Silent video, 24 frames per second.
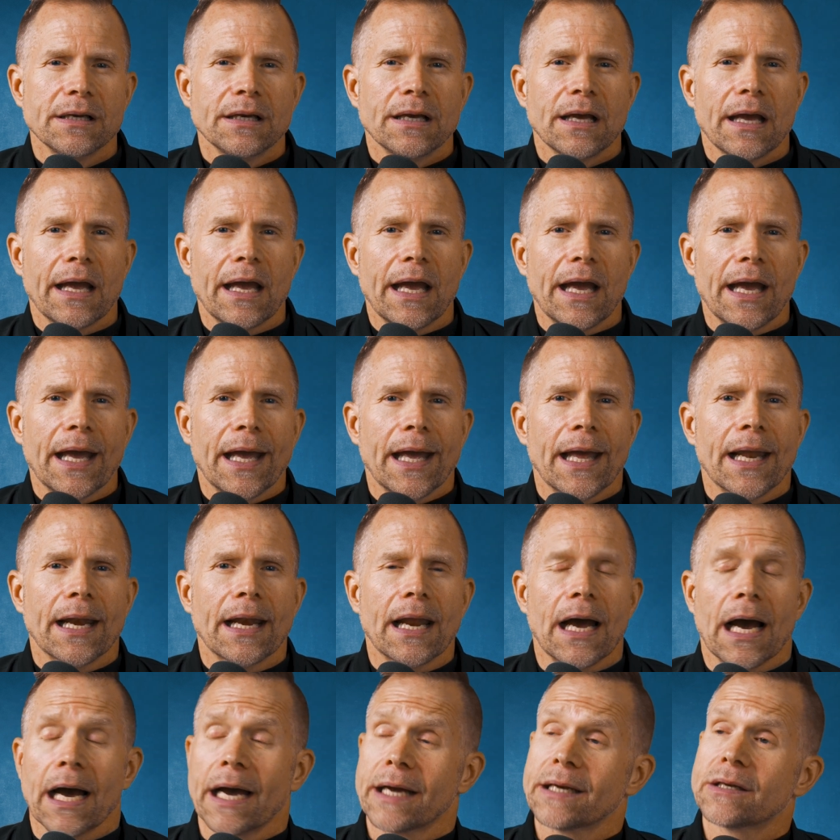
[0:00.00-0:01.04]
And
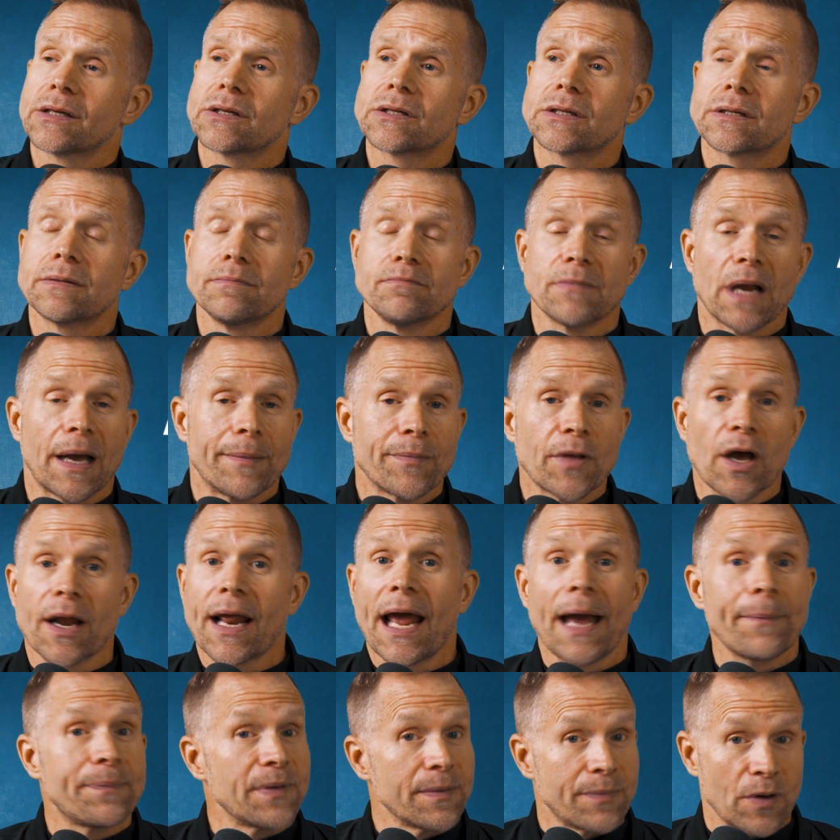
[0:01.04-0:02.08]
I'm not
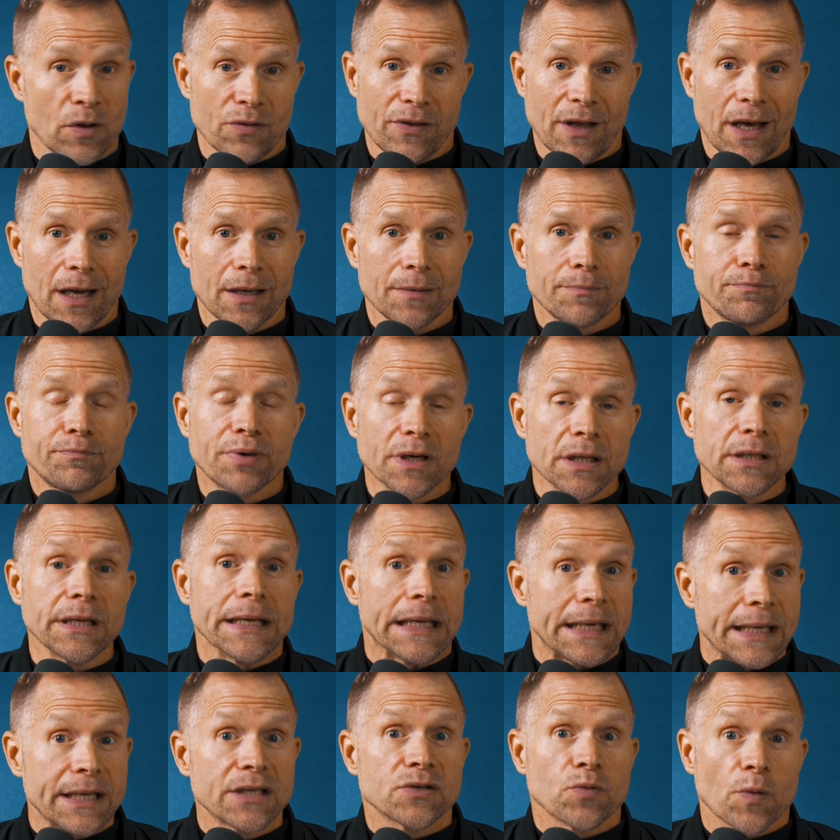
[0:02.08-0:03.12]
happy about that, but
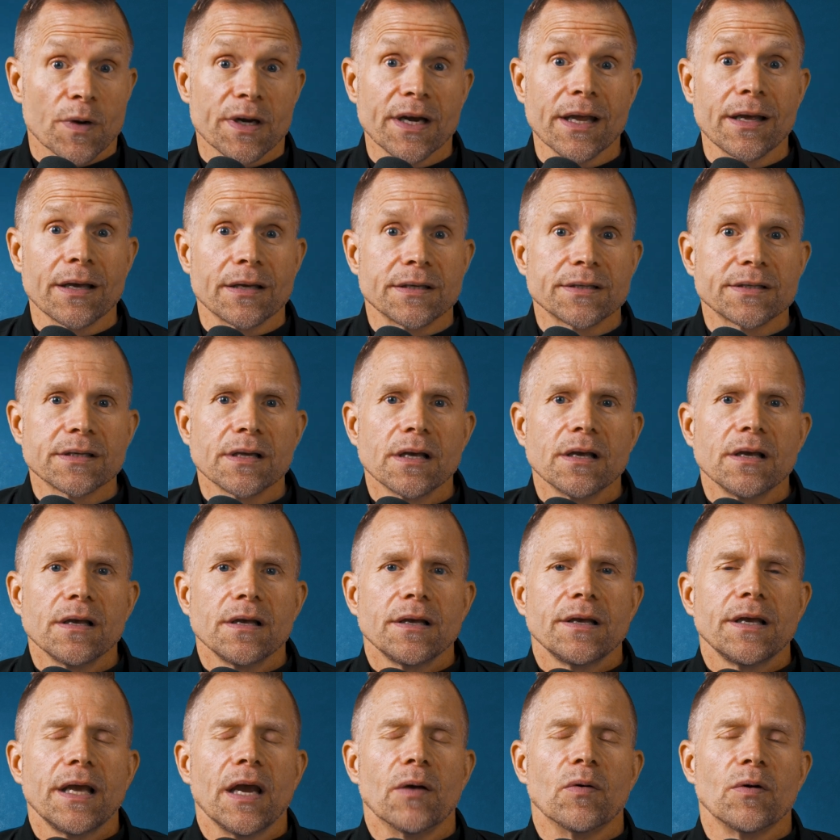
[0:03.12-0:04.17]
it is what it is.
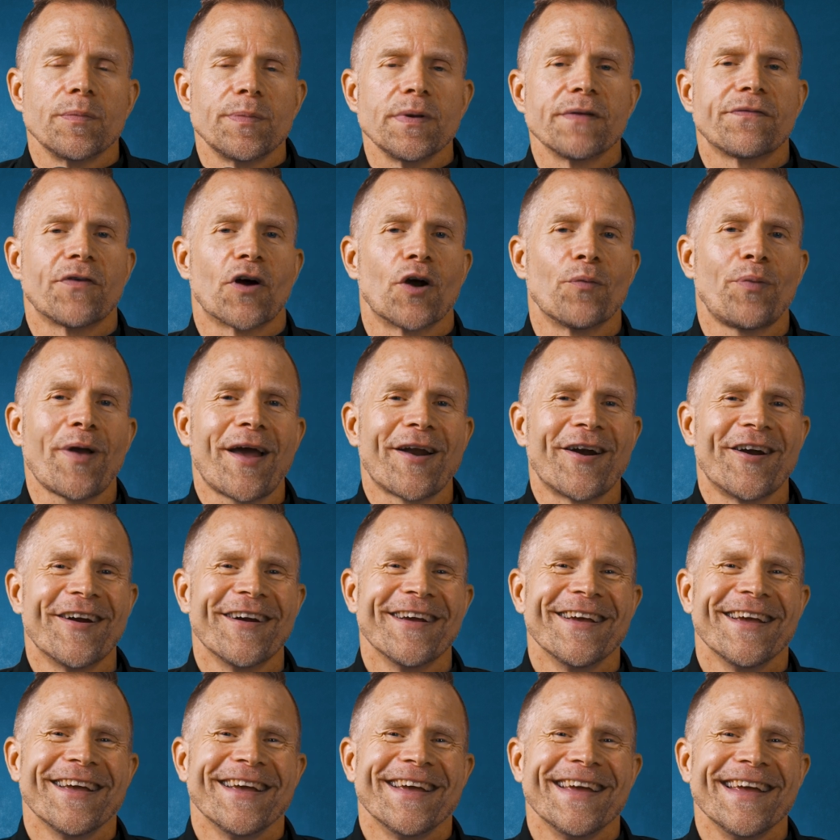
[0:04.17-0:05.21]
It would be far
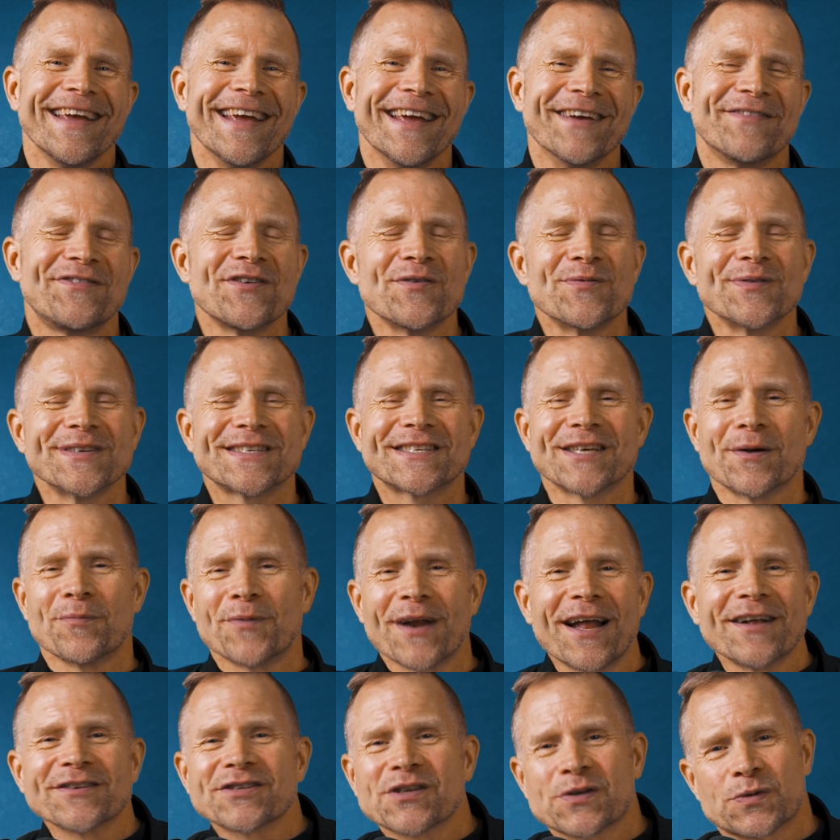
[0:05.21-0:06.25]
better if it was
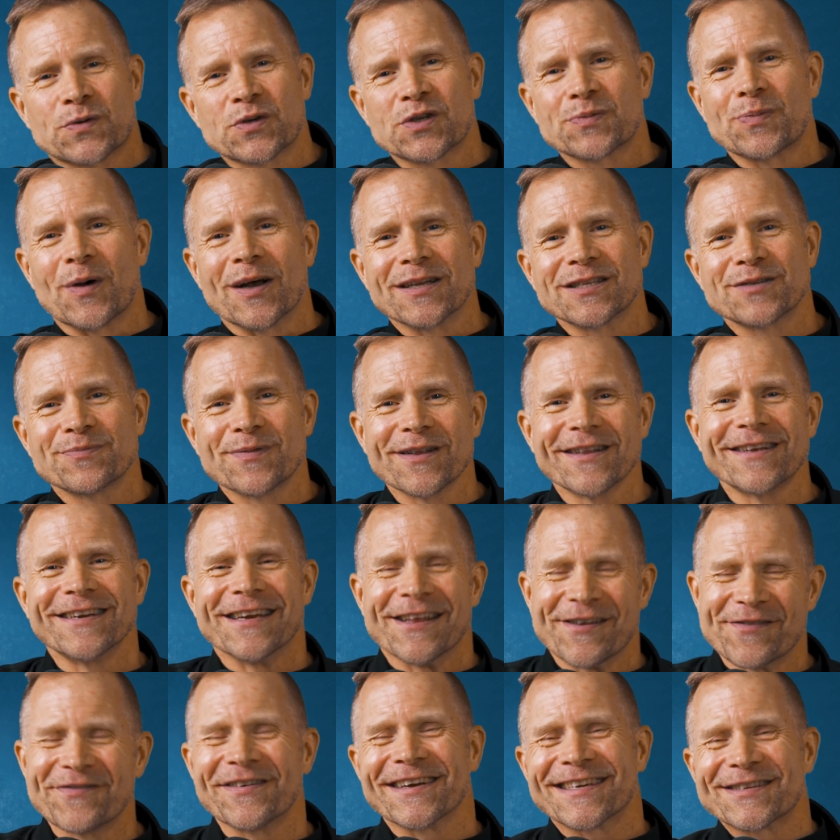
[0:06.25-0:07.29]
someone else's
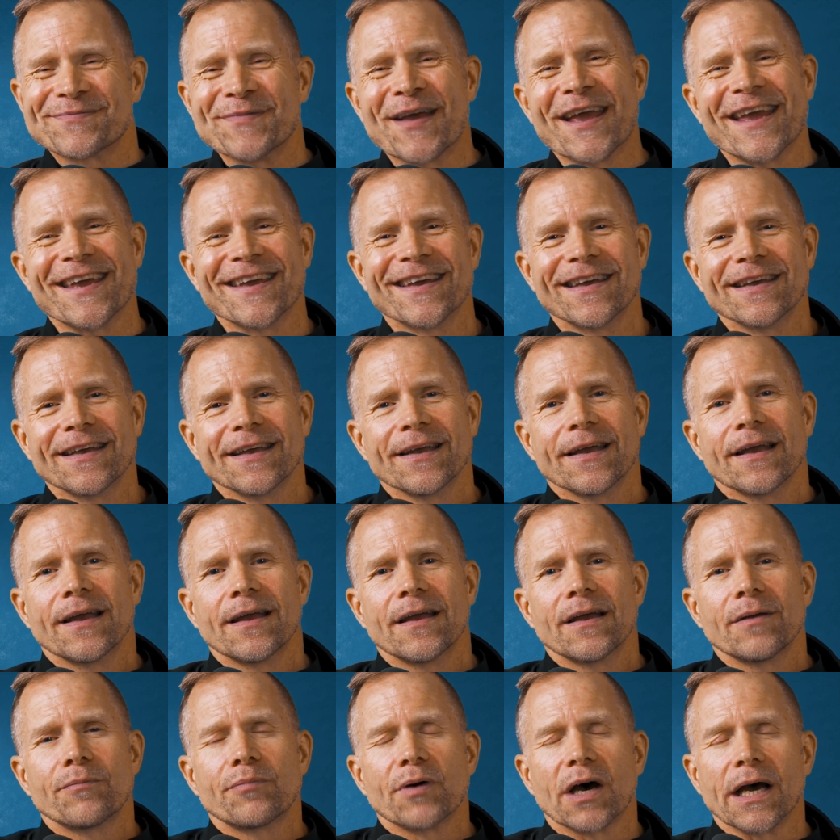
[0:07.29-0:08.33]
responsibility to fix me,
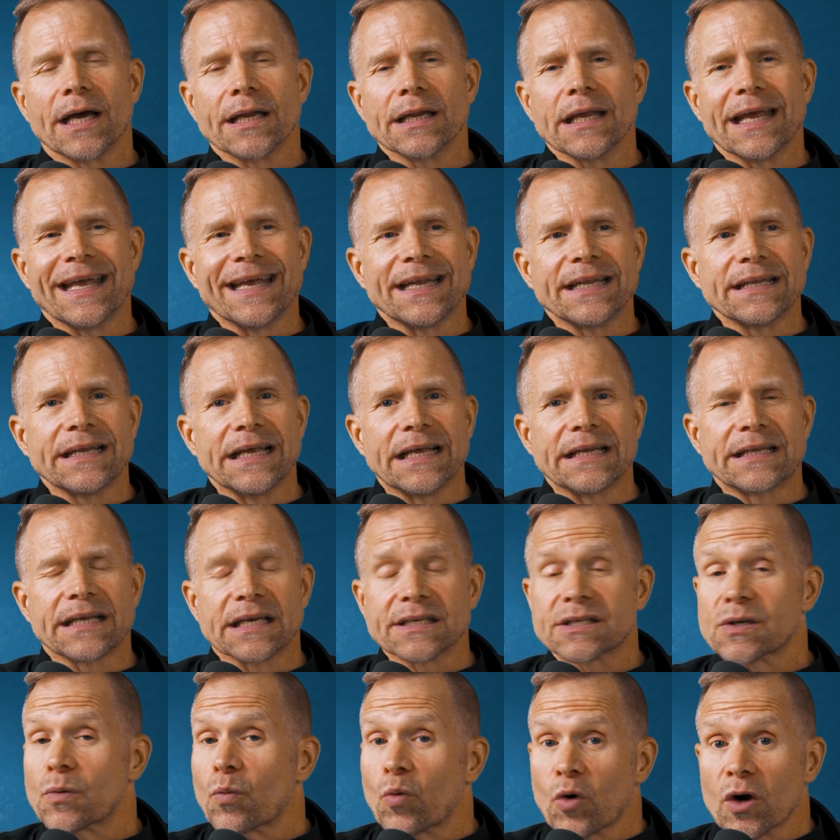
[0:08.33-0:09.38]
but it
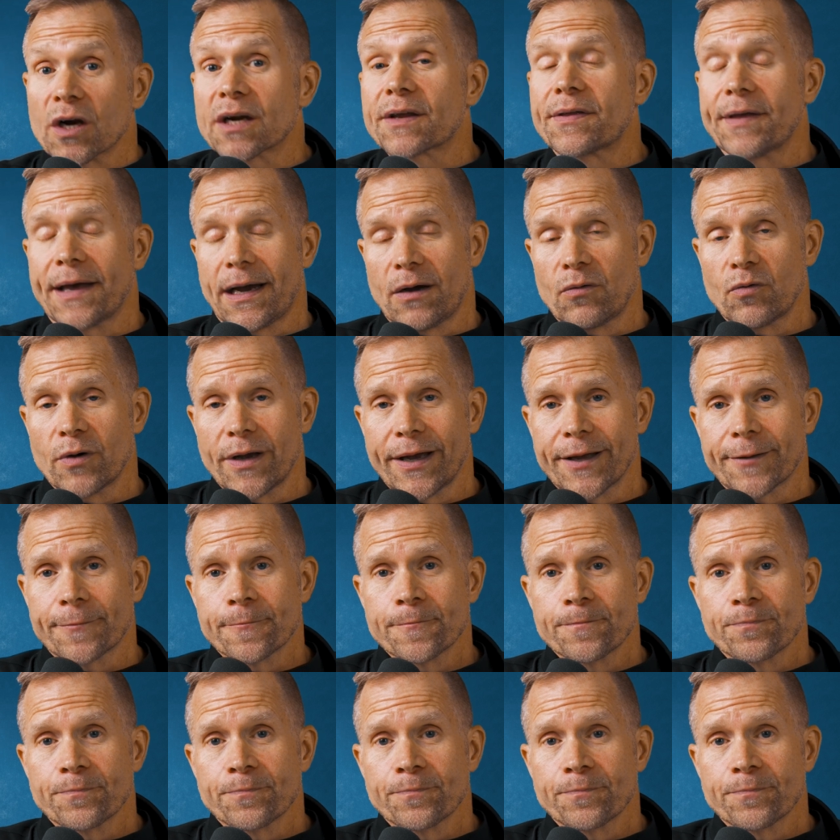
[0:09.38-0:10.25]
doesn't work that way.